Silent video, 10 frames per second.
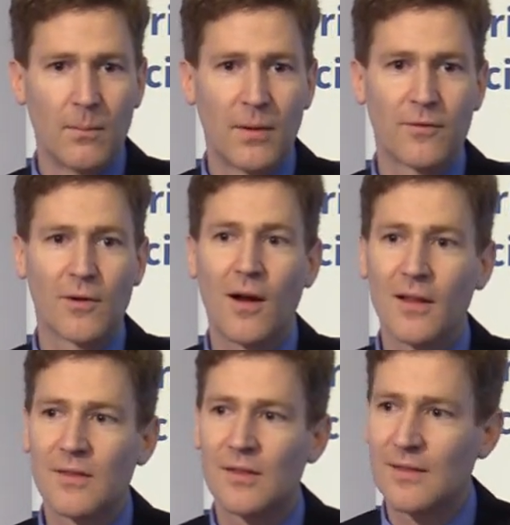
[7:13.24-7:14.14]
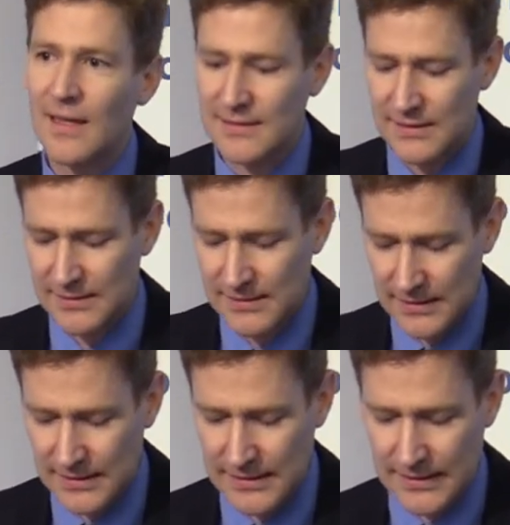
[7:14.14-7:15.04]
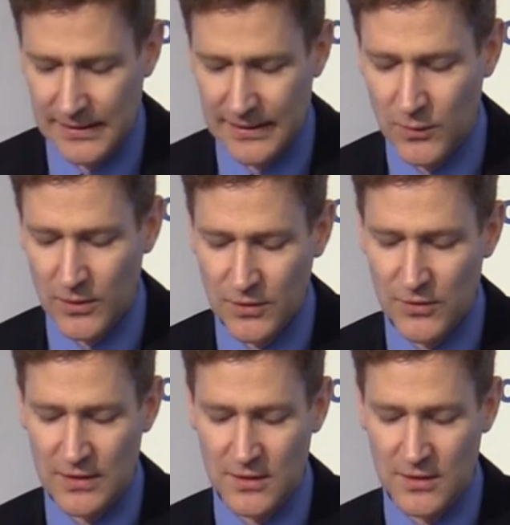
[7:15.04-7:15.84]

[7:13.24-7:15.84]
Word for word: But for all its successes, the order's